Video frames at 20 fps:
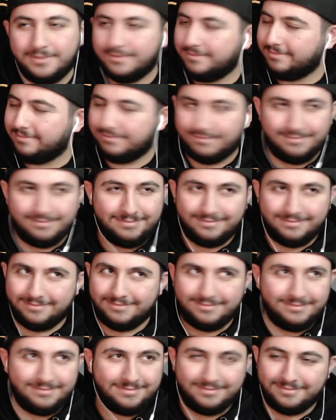I've been living here
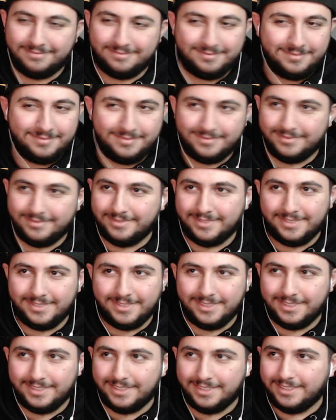for years. They
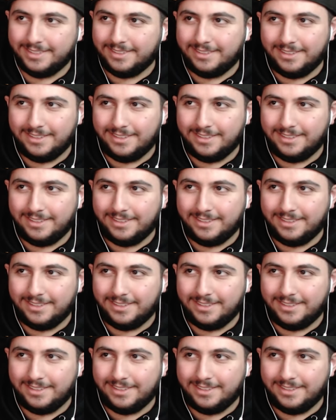love me.